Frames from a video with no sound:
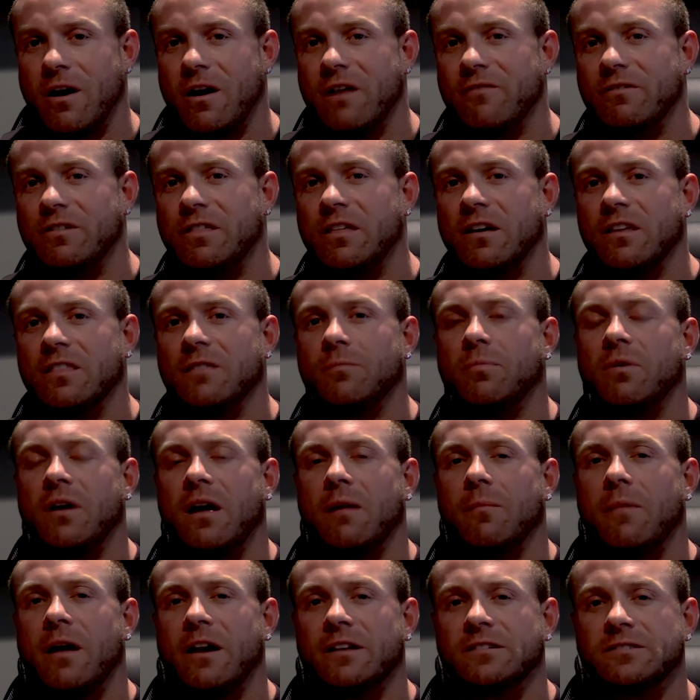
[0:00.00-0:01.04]
everything in the
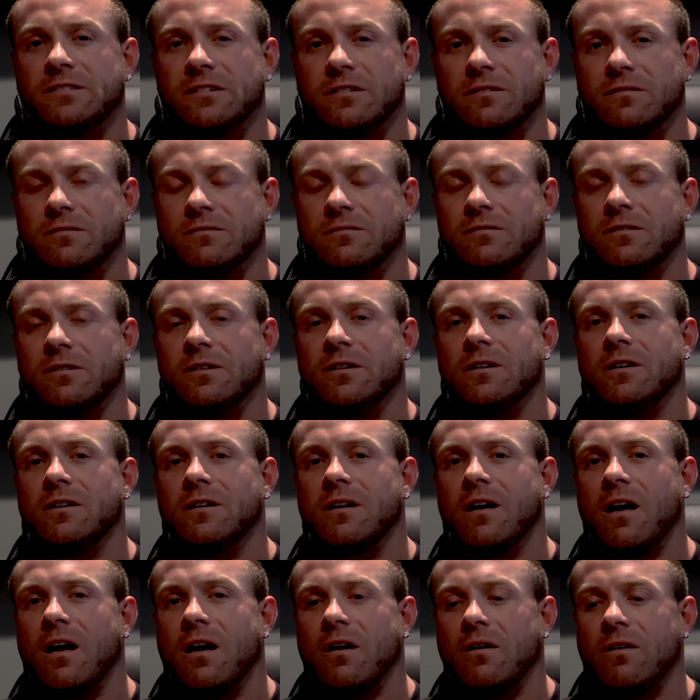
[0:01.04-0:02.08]
plant medicine,
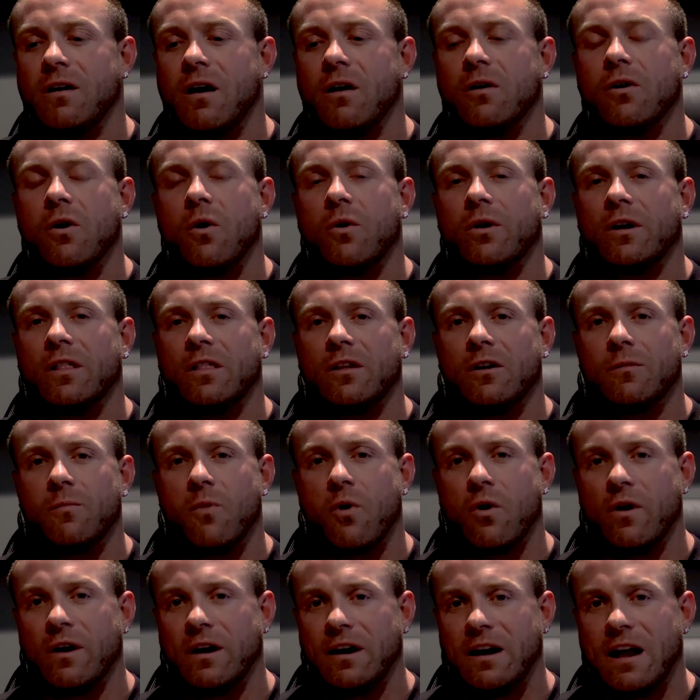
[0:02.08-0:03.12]
I'll go on a little
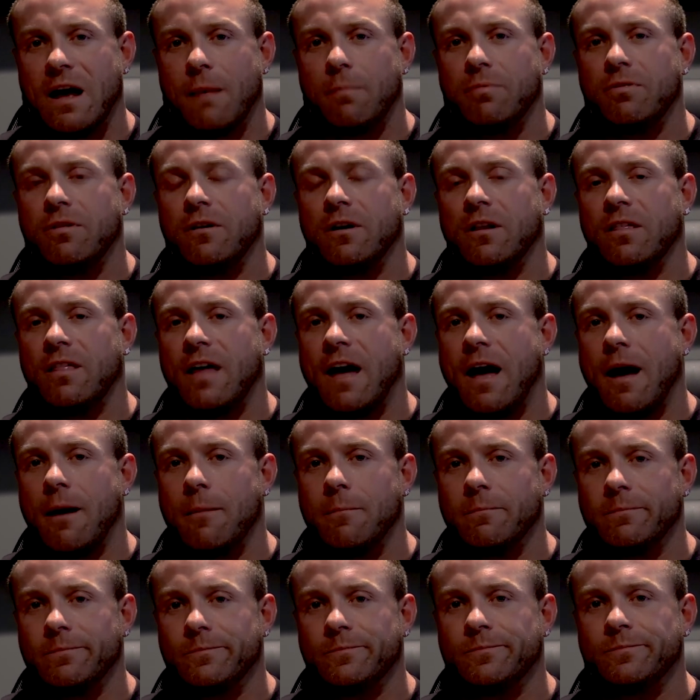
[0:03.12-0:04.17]
more in depth into
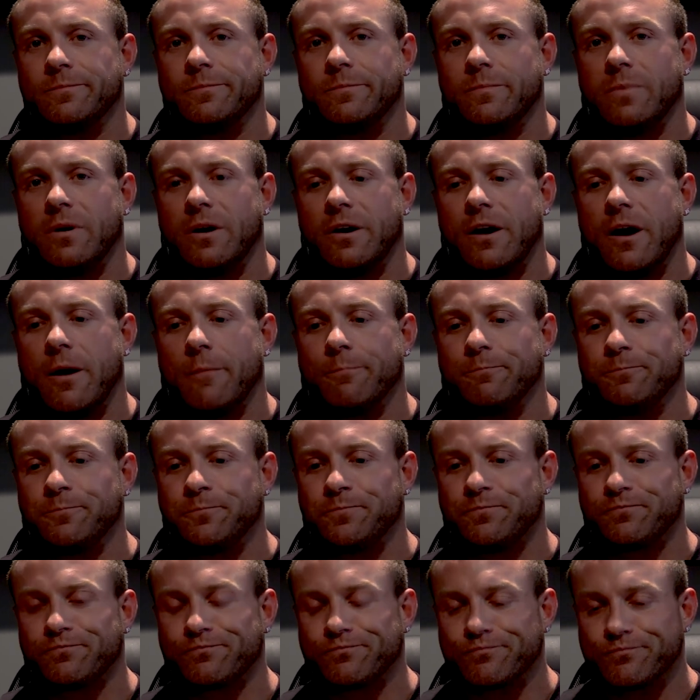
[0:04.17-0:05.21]
that. But
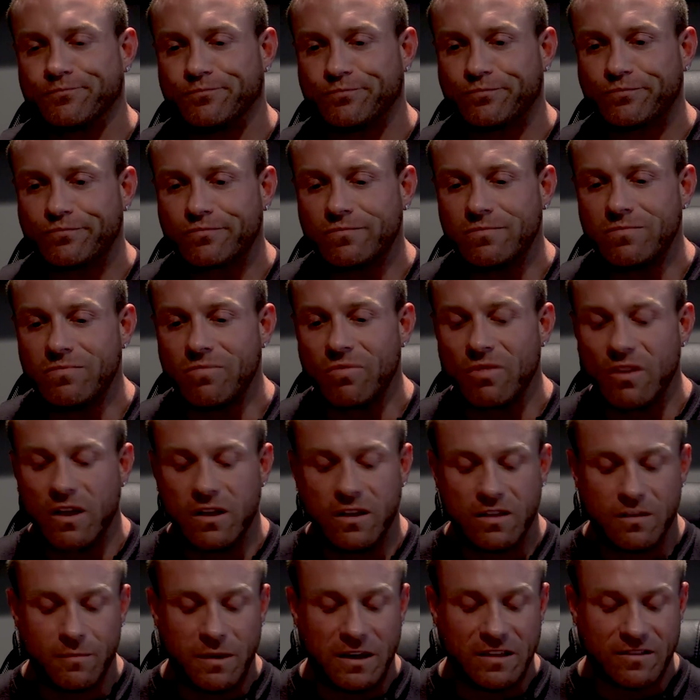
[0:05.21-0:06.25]

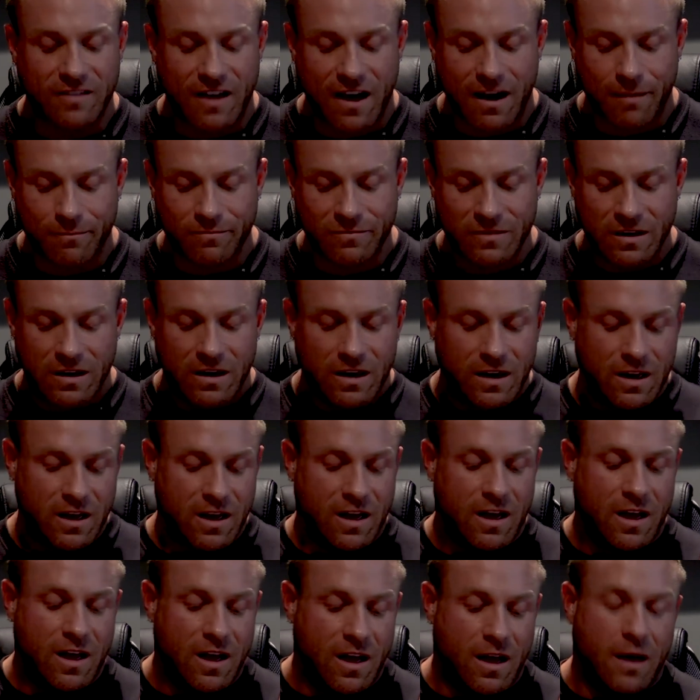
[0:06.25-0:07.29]
in the meantime,
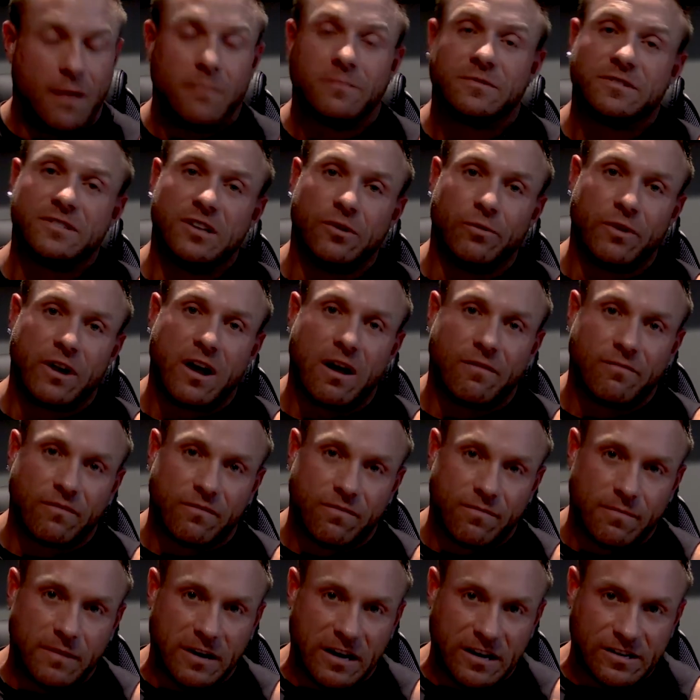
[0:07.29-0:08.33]
I'm still recovering
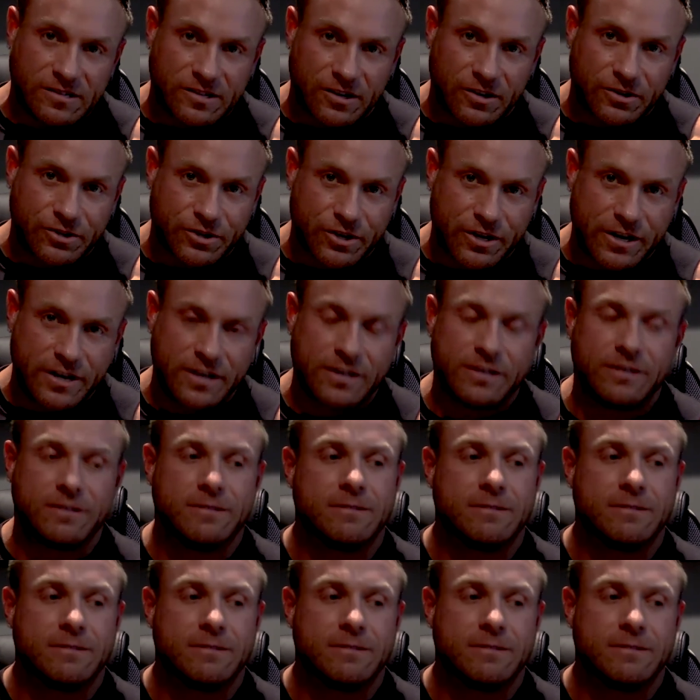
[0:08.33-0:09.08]
from the knee surgery.